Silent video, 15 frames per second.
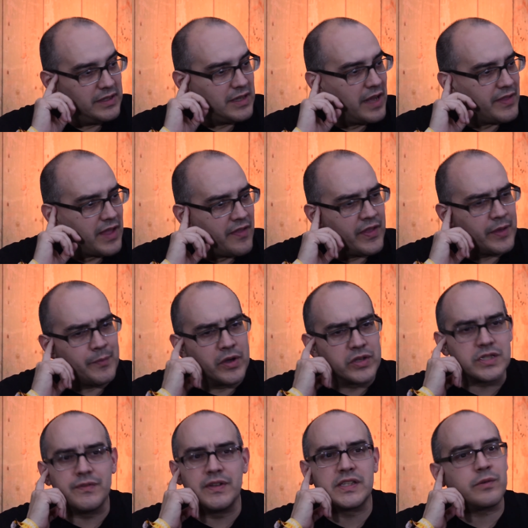I, think
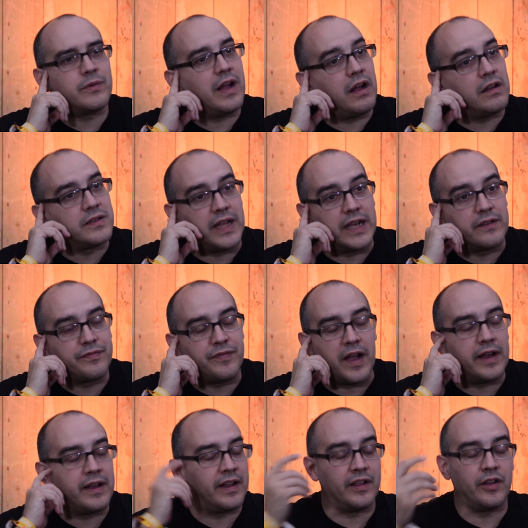most of it's around like
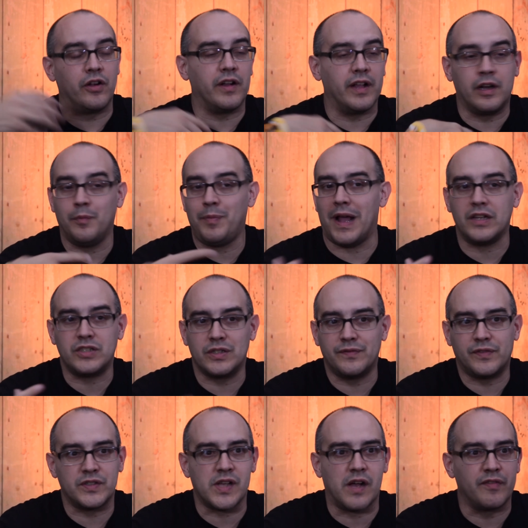finding your inner passion
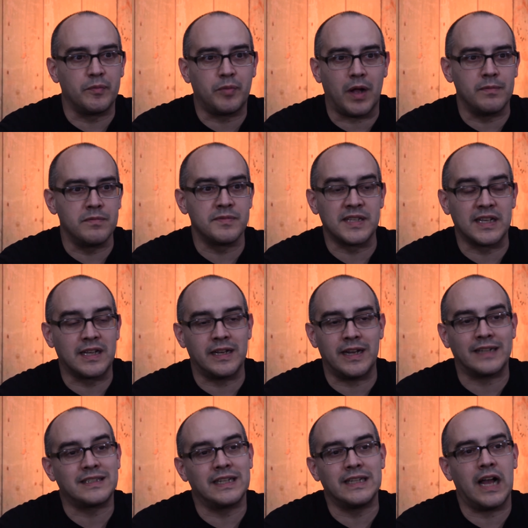for solving problems and
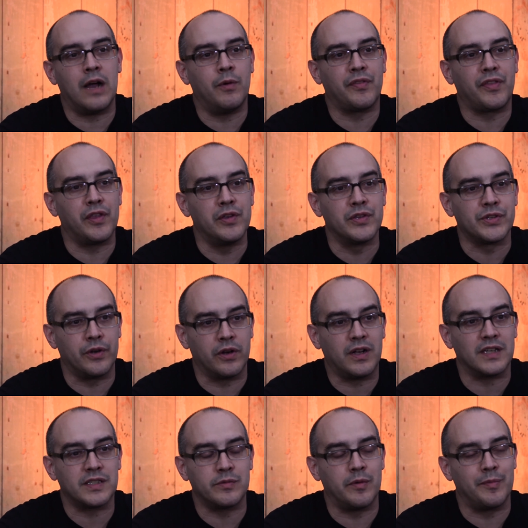connecting that with a user or
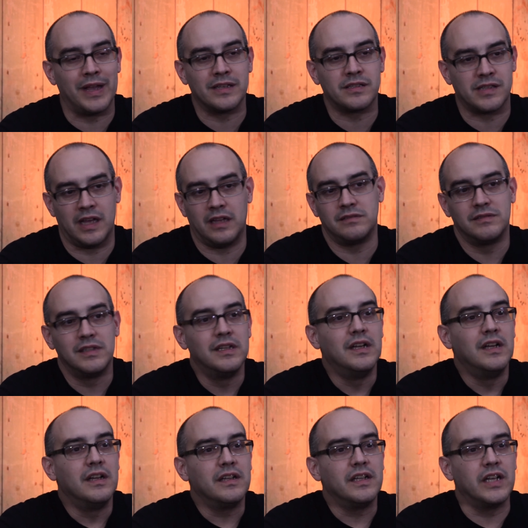customer base that,
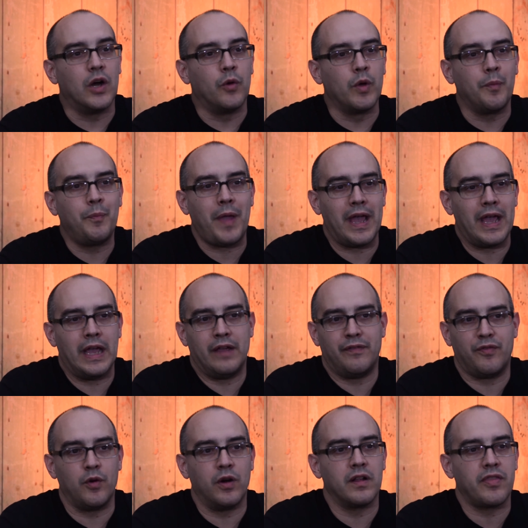you know, will pay
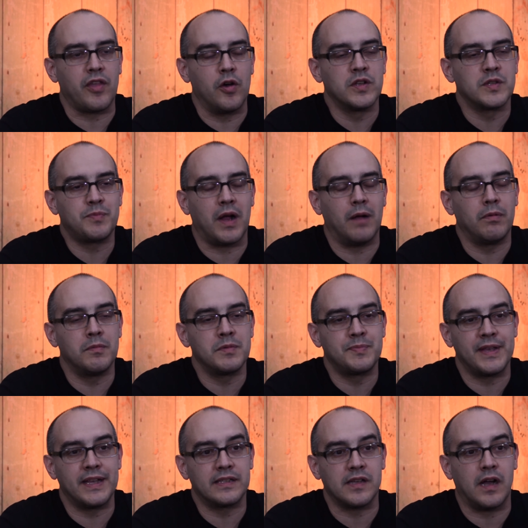for those problems
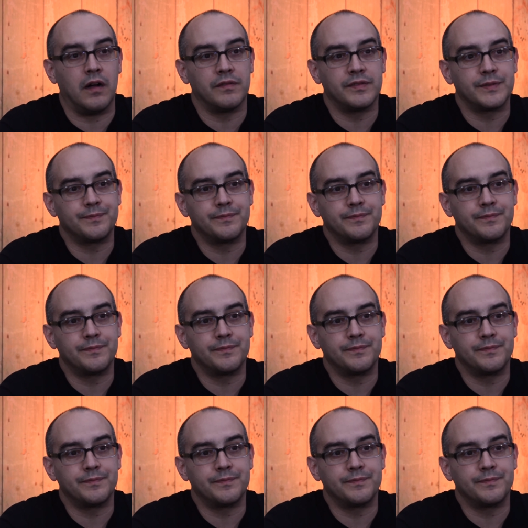being solved.